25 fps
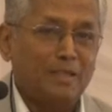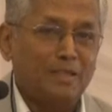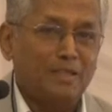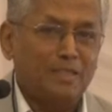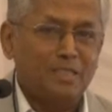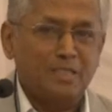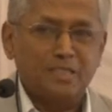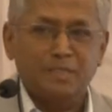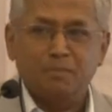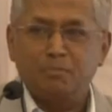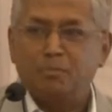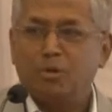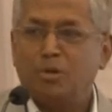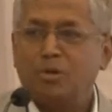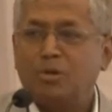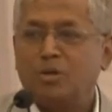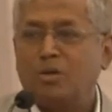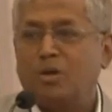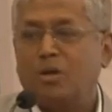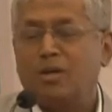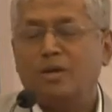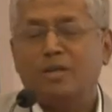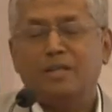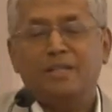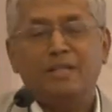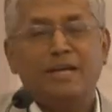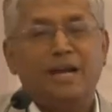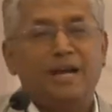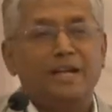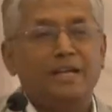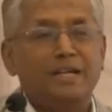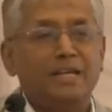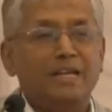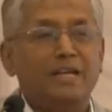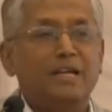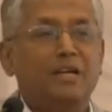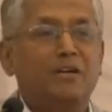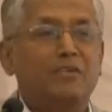There is a book called The
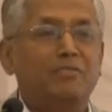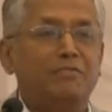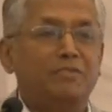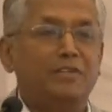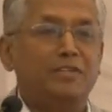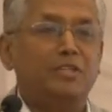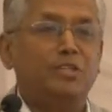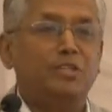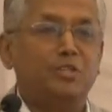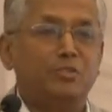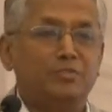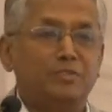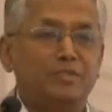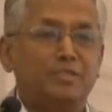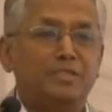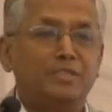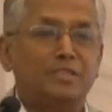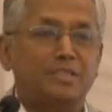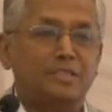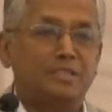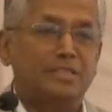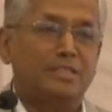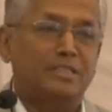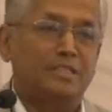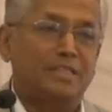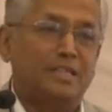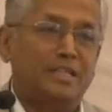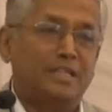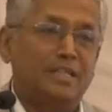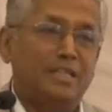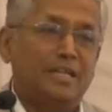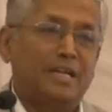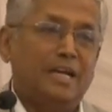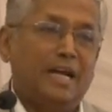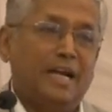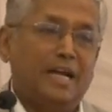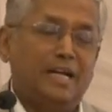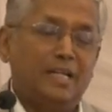Idea of a University,
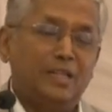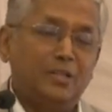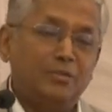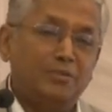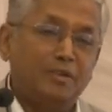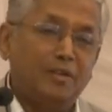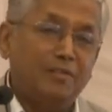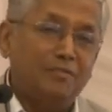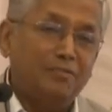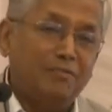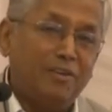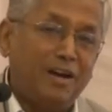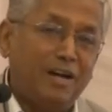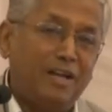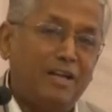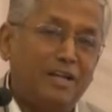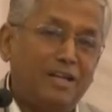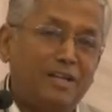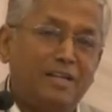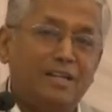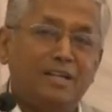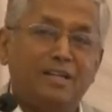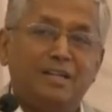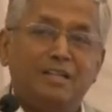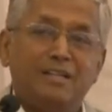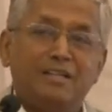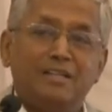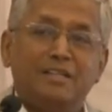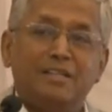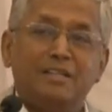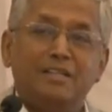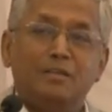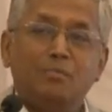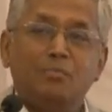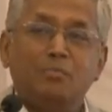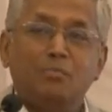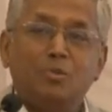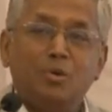and you will find that
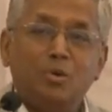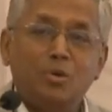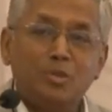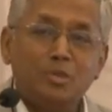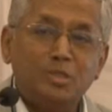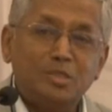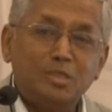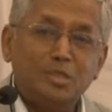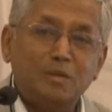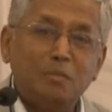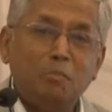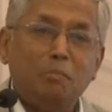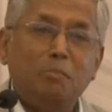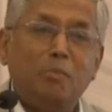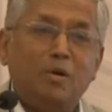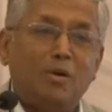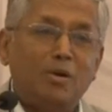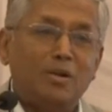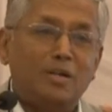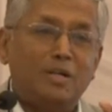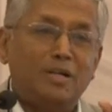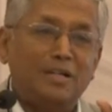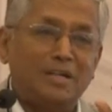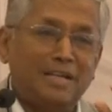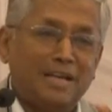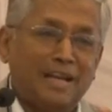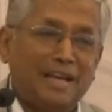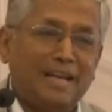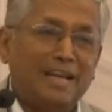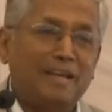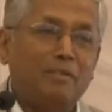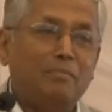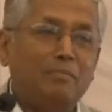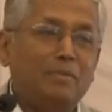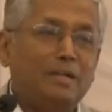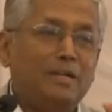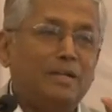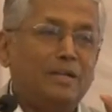the most important
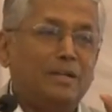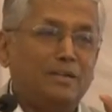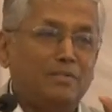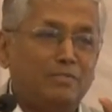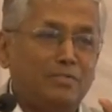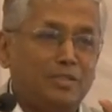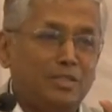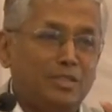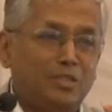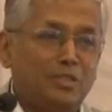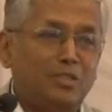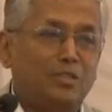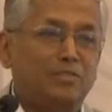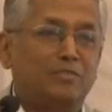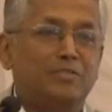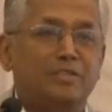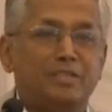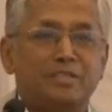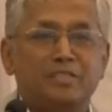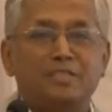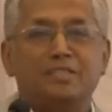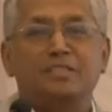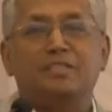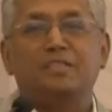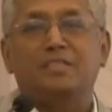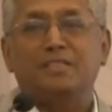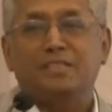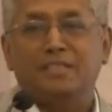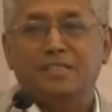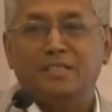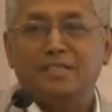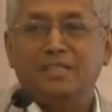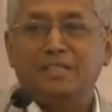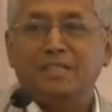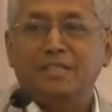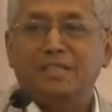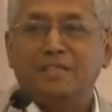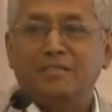element of a university,
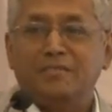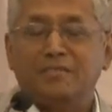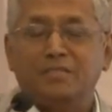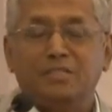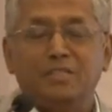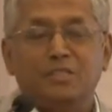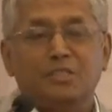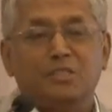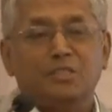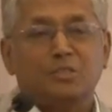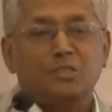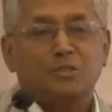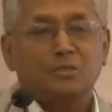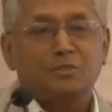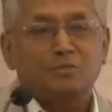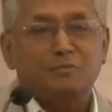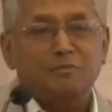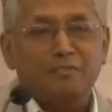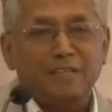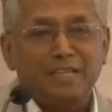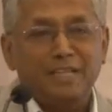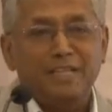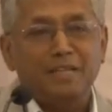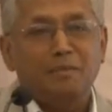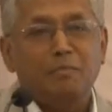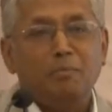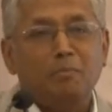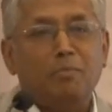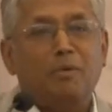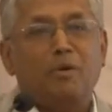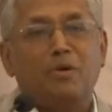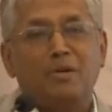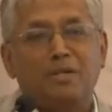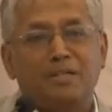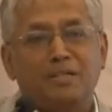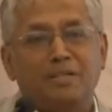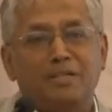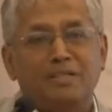which is very
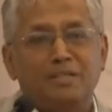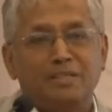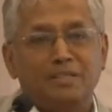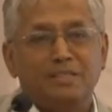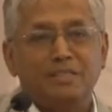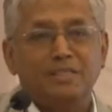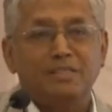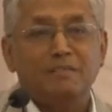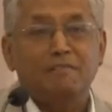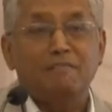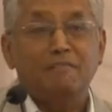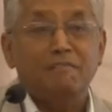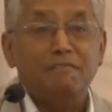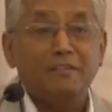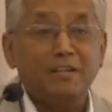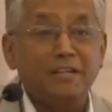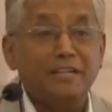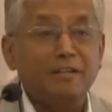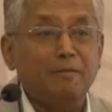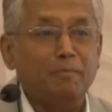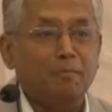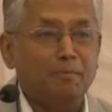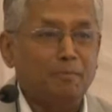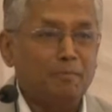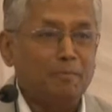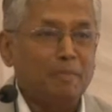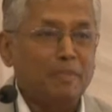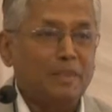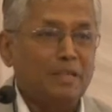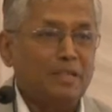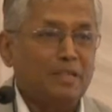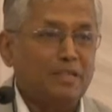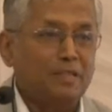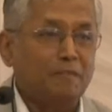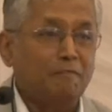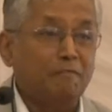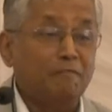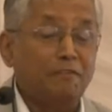important, is the freedom.
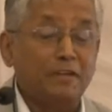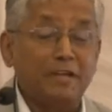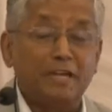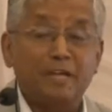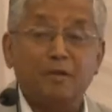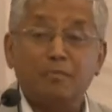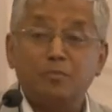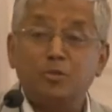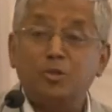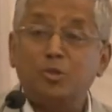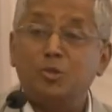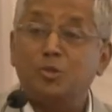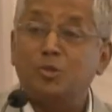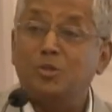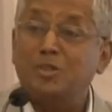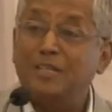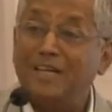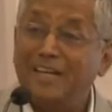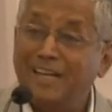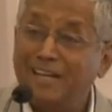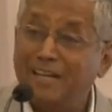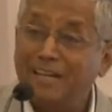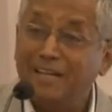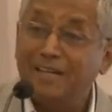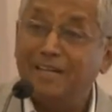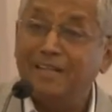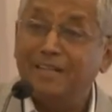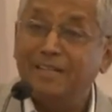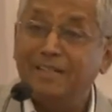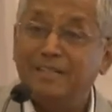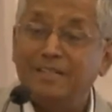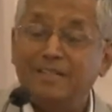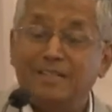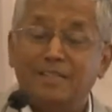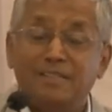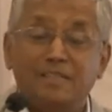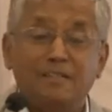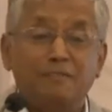The freedom to think,
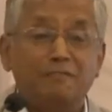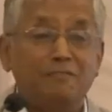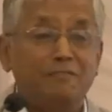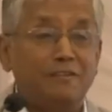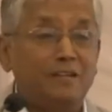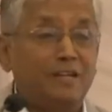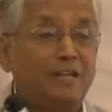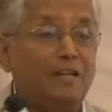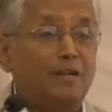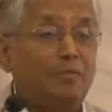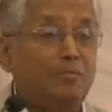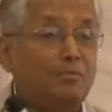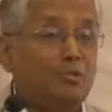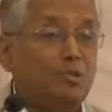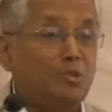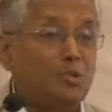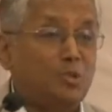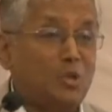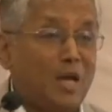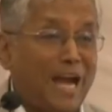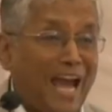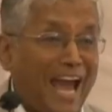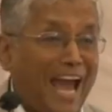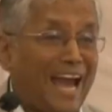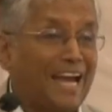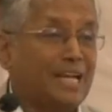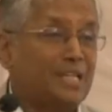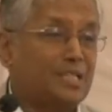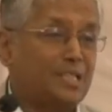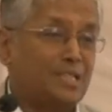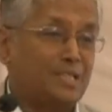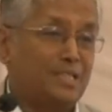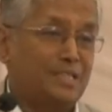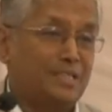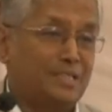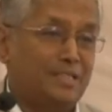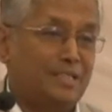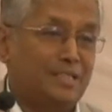the freedom to
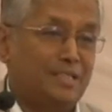act